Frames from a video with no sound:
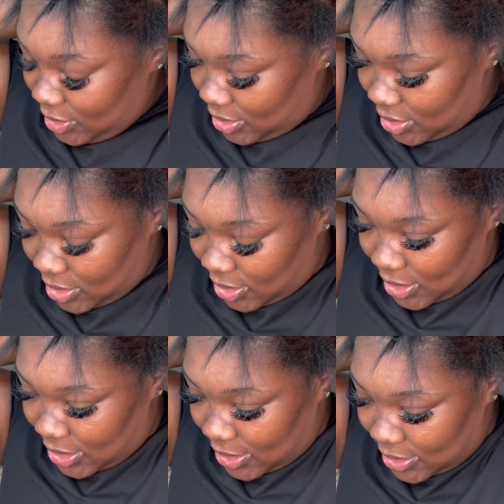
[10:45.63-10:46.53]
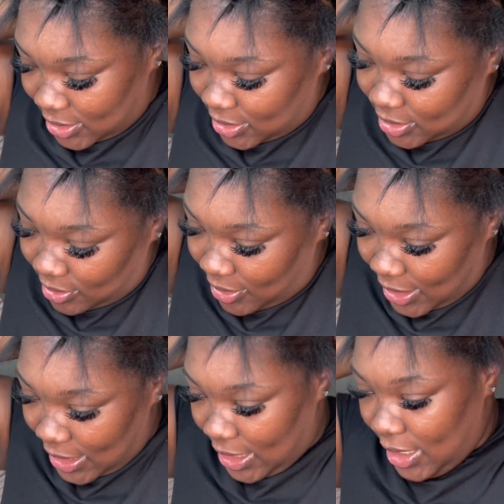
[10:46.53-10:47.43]
So yeah, let's just go
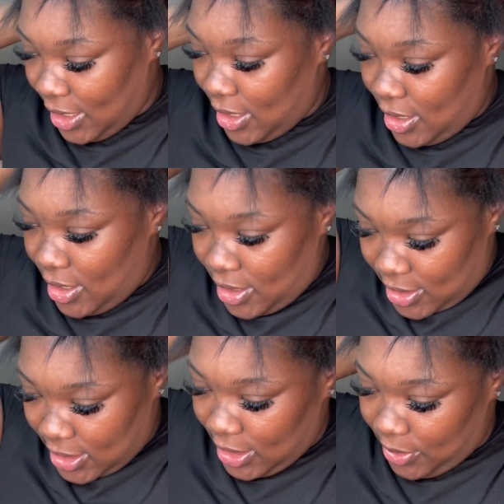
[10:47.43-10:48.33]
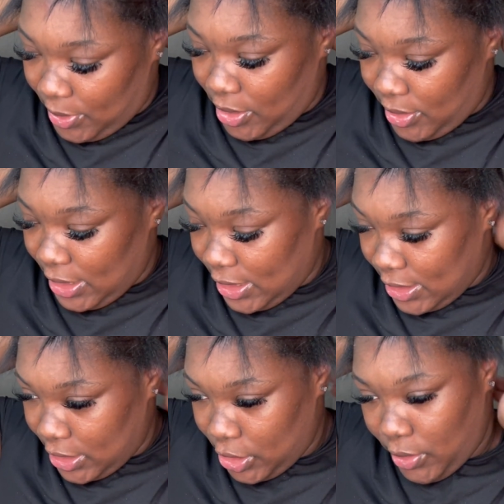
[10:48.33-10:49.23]
ahead and we're gonna leave
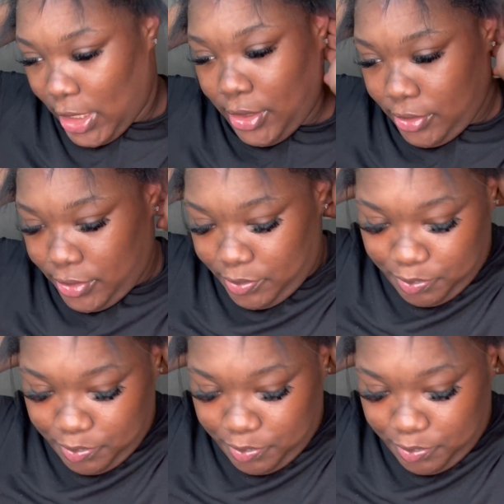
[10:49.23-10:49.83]
this right here.